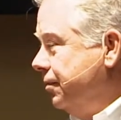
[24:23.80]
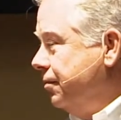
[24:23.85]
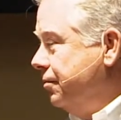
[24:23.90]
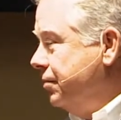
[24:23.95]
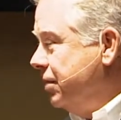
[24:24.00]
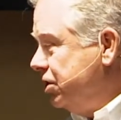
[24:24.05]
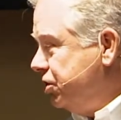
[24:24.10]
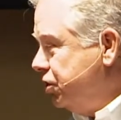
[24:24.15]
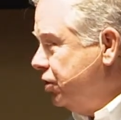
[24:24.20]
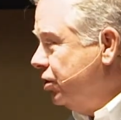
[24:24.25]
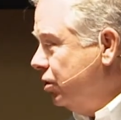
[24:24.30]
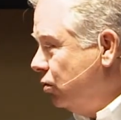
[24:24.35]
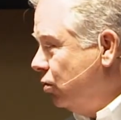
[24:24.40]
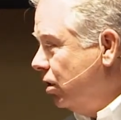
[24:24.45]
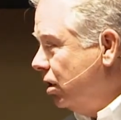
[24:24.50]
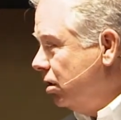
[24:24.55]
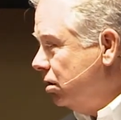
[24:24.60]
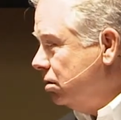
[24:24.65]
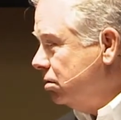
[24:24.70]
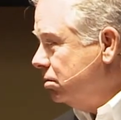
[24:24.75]
Mission of the
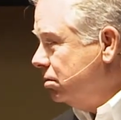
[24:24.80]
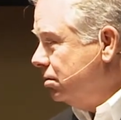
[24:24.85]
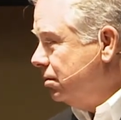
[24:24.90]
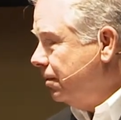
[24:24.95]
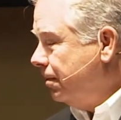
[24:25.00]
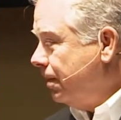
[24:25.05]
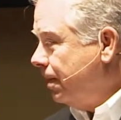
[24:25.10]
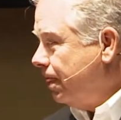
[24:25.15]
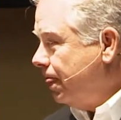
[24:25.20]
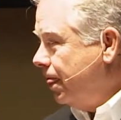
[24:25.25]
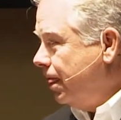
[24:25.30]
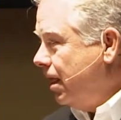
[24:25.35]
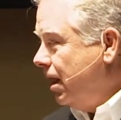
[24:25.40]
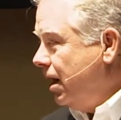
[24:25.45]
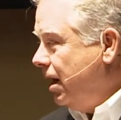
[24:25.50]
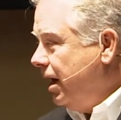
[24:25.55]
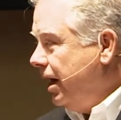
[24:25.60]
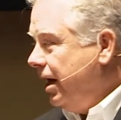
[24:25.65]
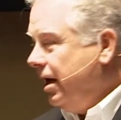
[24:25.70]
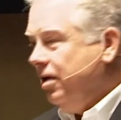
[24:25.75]
World
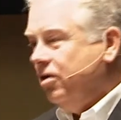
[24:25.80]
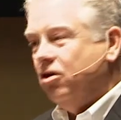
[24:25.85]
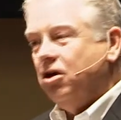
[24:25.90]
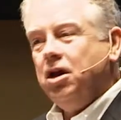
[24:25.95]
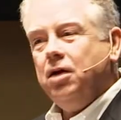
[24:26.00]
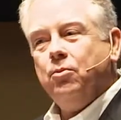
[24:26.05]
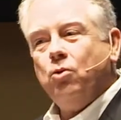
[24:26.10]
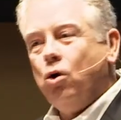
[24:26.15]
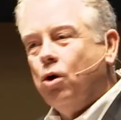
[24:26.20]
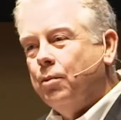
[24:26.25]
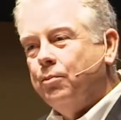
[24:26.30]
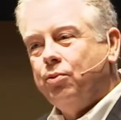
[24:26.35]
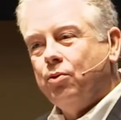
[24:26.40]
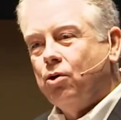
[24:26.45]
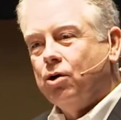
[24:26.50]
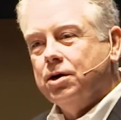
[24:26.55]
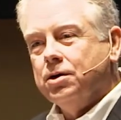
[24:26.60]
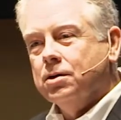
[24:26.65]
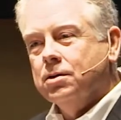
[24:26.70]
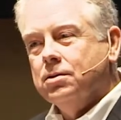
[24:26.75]
is any more
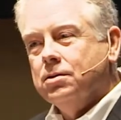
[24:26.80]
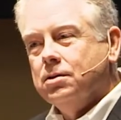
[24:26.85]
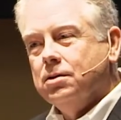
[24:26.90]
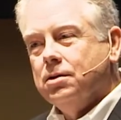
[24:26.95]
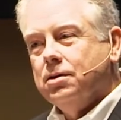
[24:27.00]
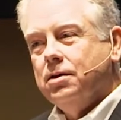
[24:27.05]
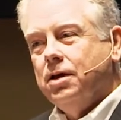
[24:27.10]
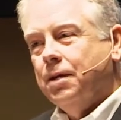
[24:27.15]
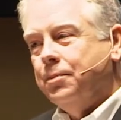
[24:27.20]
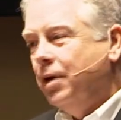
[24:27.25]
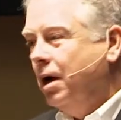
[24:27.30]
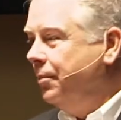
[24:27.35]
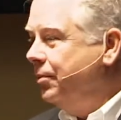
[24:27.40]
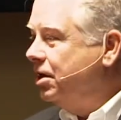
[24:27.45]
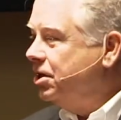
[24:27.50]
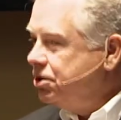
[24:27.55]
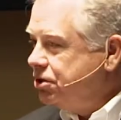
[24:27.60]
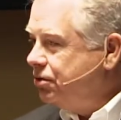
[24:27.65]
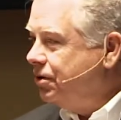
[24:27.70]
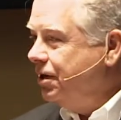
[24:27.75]
important than my
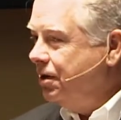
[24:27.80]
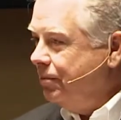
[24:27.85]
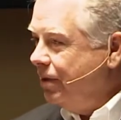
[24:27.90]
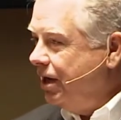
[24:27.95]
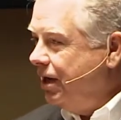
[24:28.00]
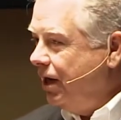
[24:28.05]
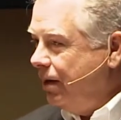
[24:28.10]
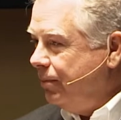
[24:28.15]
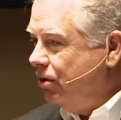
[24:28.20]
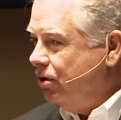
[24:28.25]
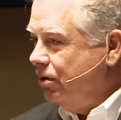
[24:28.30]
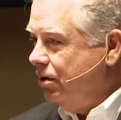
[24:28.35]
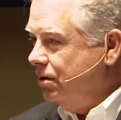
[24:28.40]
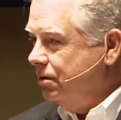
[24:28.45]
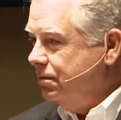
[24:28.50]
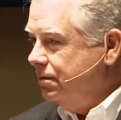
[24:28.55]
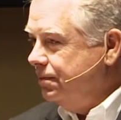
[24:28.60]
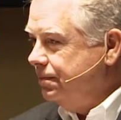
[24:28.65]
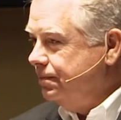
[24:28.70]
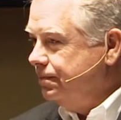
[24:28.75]
ministry in my neighborhood.
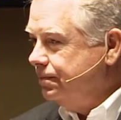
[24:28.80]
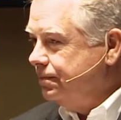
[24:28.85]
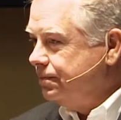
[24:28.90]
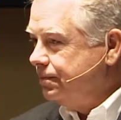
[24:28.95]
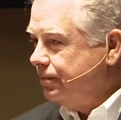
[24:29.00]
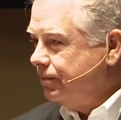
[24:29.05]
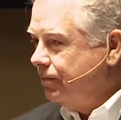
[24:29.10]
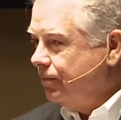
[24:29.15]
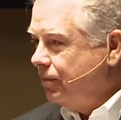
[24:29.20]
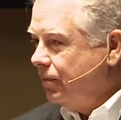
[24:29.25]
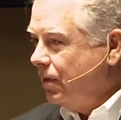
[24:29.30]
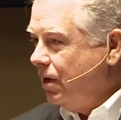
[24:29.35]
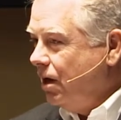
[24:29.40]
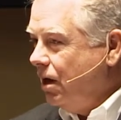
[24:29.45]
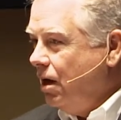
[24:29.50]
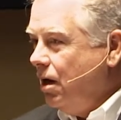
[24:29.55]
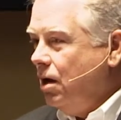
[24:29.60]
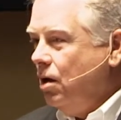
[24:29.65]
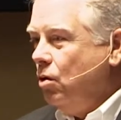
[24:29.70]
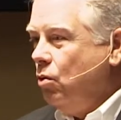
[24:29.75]

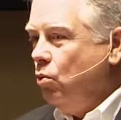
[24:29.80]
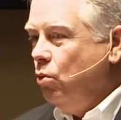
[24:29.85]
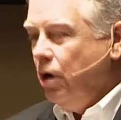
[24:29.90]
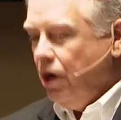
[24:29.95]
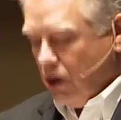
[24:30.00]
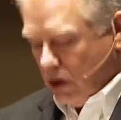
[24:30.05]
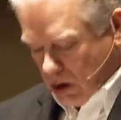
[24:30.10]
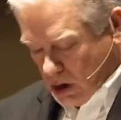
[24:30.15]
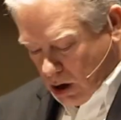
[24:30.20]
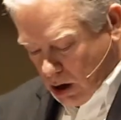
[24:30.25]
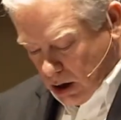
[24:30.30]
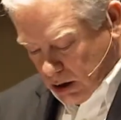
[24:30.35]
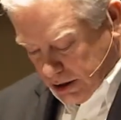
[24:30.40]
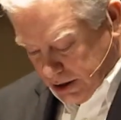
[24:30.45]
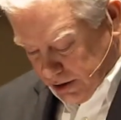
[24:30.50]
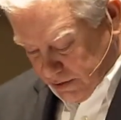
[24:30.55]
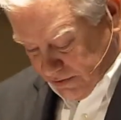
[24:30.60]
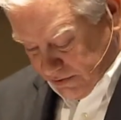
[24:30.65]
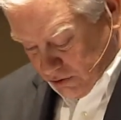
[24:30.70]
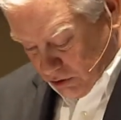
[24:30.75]
We are all
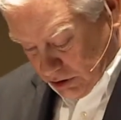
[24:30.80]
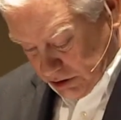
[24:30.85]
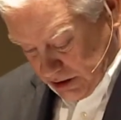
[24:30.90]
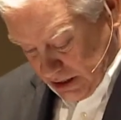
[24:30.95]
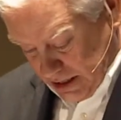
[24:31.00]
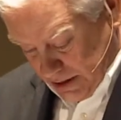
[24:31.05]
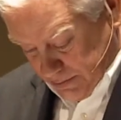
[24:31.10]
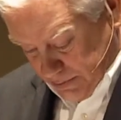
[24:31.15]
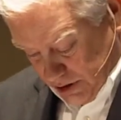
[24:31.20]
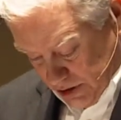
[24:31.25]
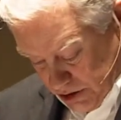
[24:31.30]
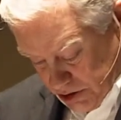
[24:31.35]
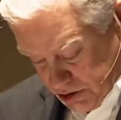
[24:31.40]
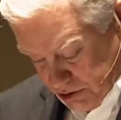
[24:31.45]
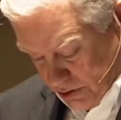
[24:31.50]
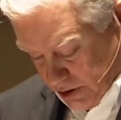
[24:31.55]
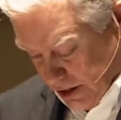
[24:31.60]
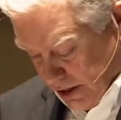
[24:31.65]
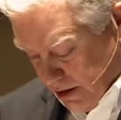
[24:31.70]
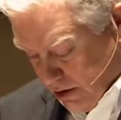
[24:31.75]
in full-time
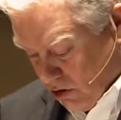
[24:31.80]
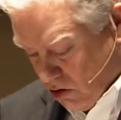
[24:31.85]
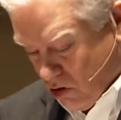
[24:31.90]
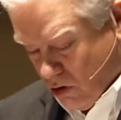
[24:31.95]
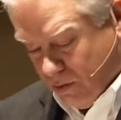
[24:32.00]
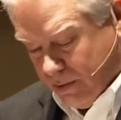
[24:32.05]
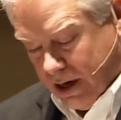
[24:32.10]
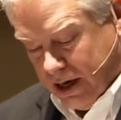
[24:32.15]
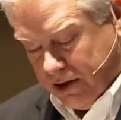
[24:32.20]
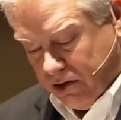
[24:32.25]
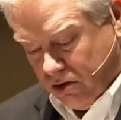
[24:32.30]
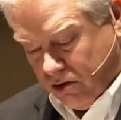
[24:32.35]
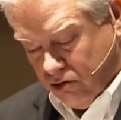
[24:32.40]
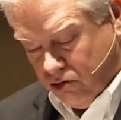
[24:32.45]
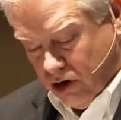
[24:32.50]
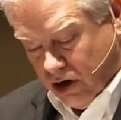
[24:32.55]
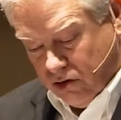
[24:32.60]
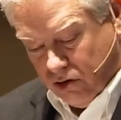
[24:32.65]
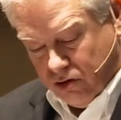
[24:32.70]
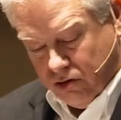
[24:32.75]
ministry, and so my
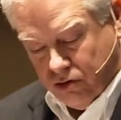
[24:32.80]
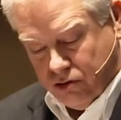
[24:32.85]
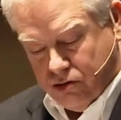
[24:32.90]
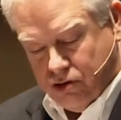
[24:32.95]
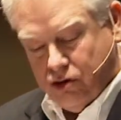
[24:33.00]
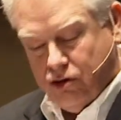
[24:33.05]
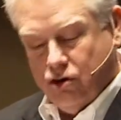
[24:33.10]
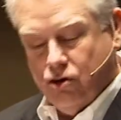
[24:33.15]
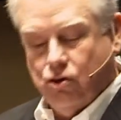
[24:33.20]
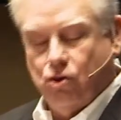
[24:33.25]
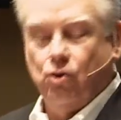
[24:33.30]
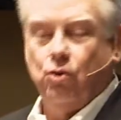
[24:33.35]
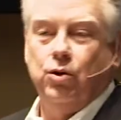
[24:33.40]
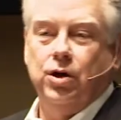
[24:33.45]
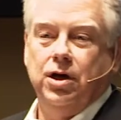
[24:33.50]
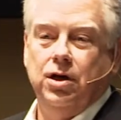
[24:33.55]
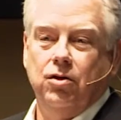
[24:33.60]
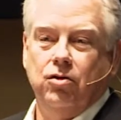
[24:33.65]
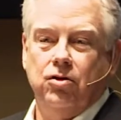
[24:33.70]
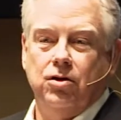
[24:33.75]
suggestion to you
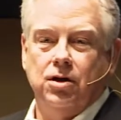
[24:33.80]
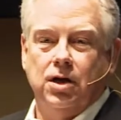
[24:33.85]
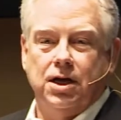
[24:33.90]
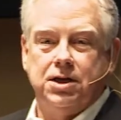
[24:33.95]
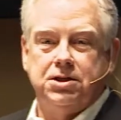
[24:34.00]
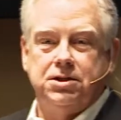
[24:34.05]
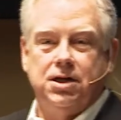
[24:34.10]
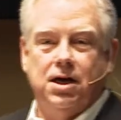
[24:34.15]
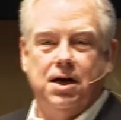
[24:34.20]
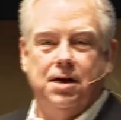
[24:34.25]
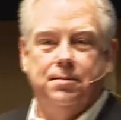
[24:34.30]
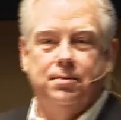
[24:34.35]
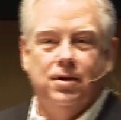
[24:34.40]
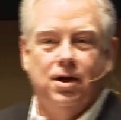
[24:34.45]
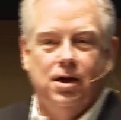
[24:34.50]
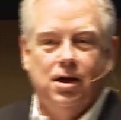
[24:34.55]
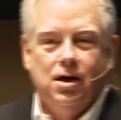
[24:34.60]
is the next time